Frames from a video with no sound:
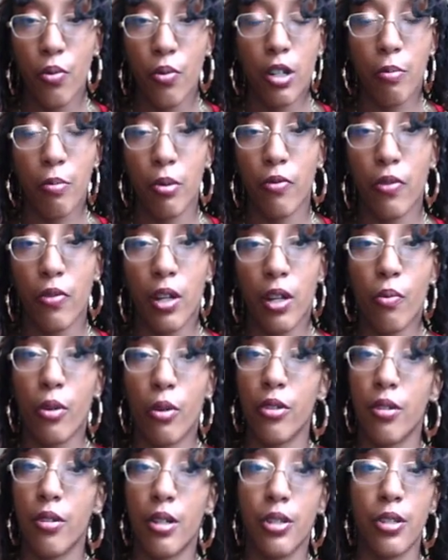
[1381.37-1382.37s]
want to prevent,
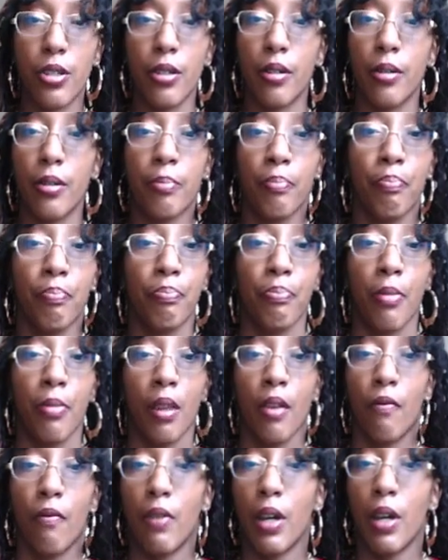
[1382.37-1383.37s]
whether it's a
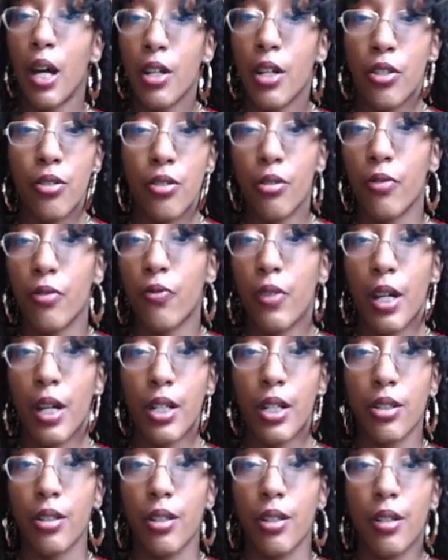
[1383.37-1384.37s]
vaginal
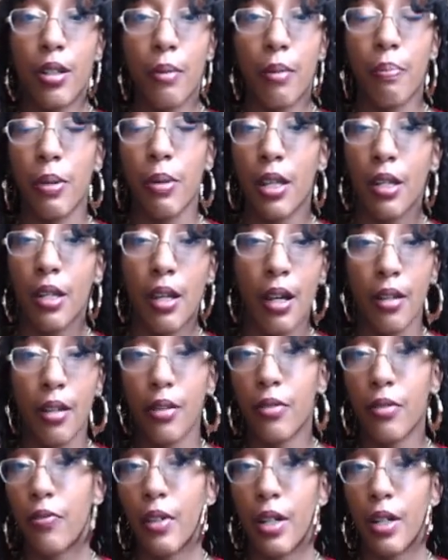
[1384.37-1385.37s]
infection, a penile
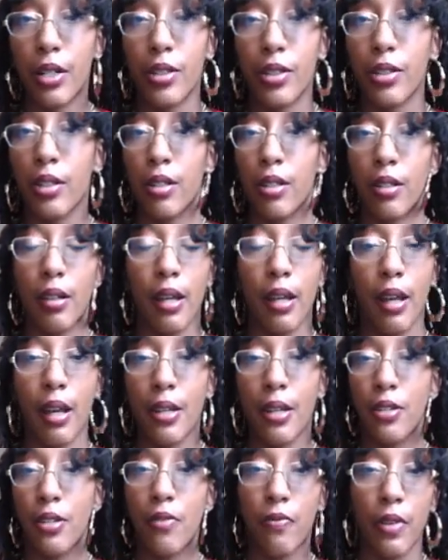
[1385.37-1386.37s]
infection, an
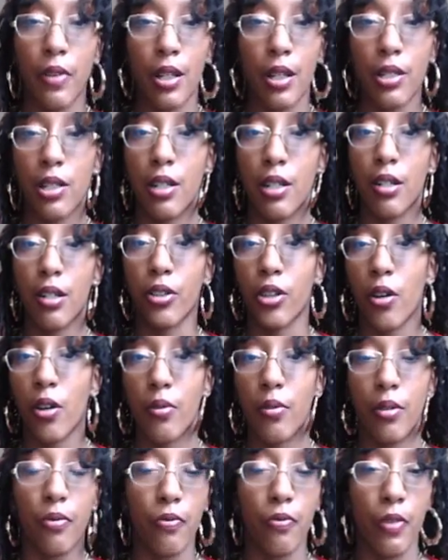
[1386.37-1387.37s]
ass infection, a
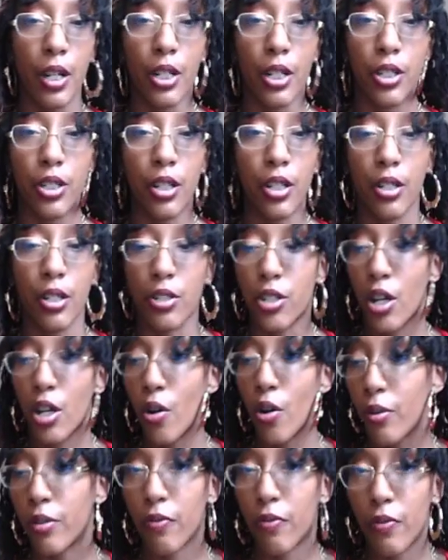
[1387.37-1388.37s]
throat infection, a
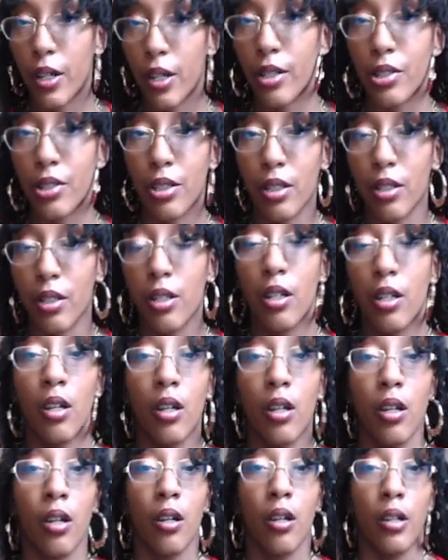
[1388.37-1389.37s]
toe infection,
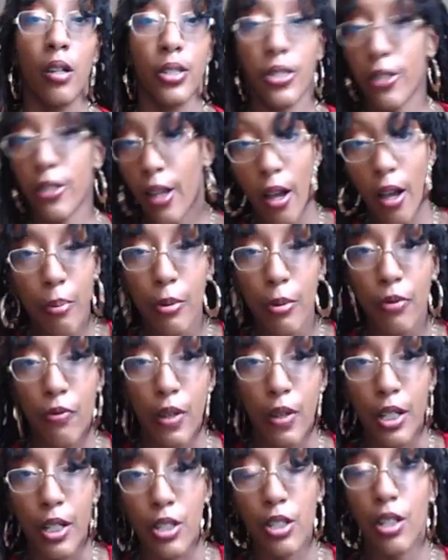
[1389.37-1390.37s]
a scalp
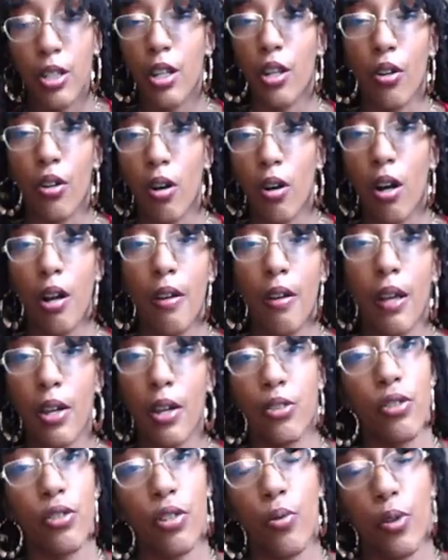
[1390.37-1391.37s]
infection. It all has
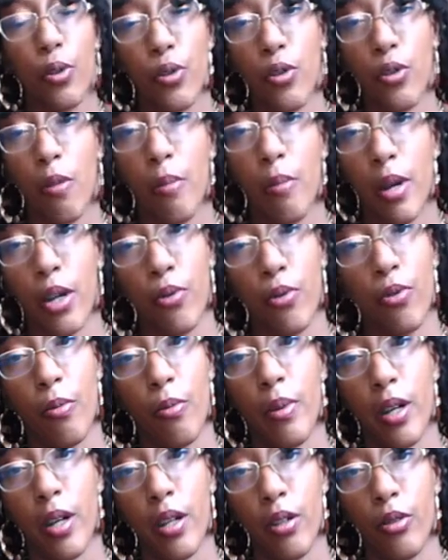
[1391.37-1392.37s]
to do with your
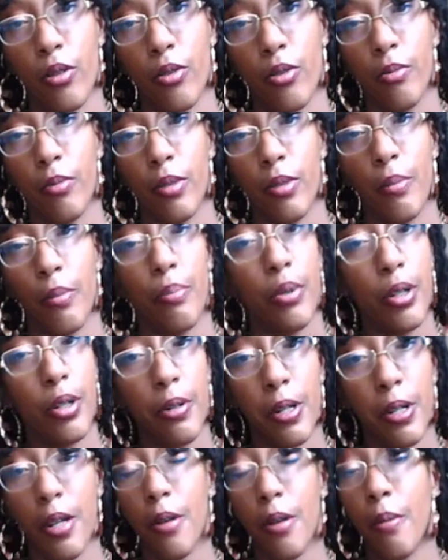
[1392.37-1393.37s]
microbiome.
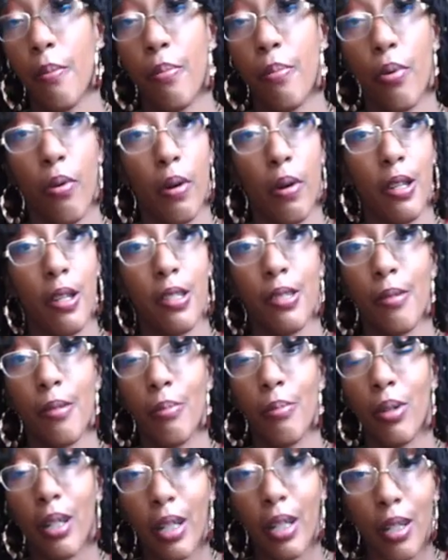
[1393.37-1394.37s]
Period, point
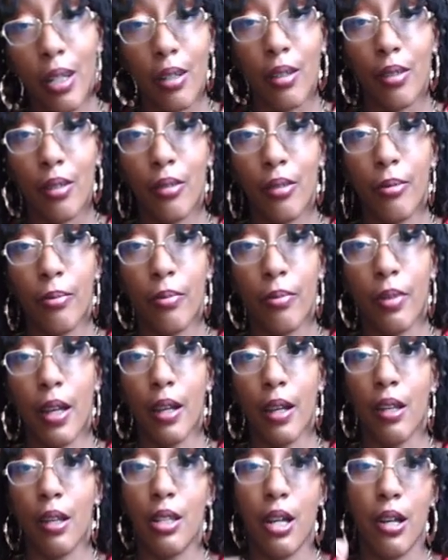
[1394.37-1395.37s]
blank. I
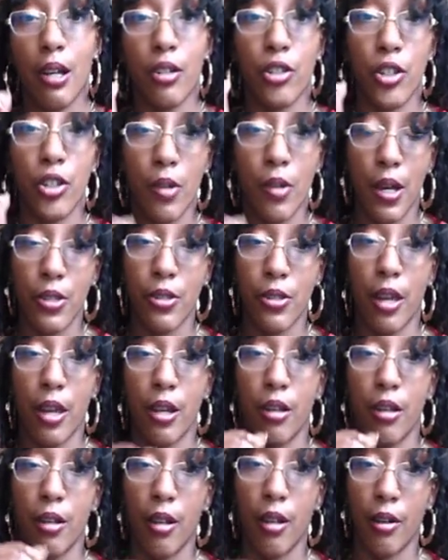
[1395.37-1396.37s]
cannot stress
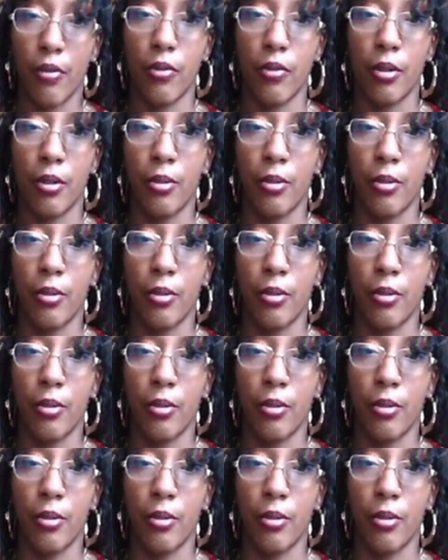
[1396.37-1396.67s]
that enough.